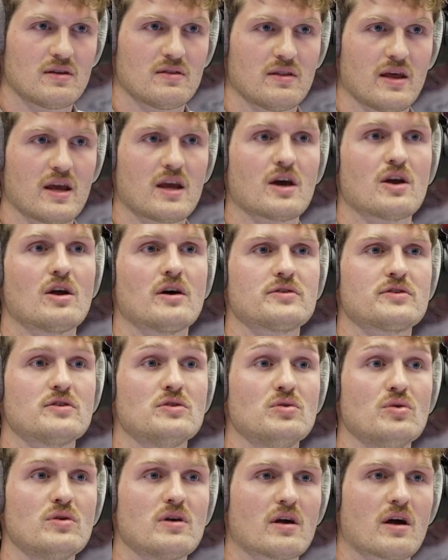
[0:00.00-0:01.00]
They cannot
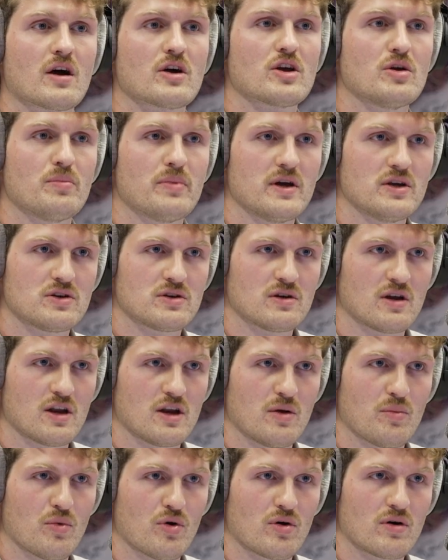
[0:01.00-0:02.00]
do their occupation
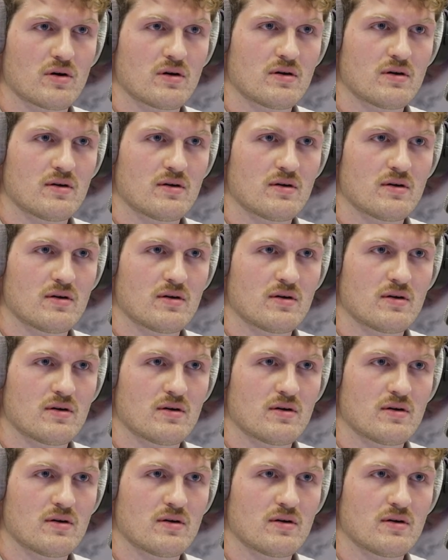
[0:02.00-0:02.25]
anymore.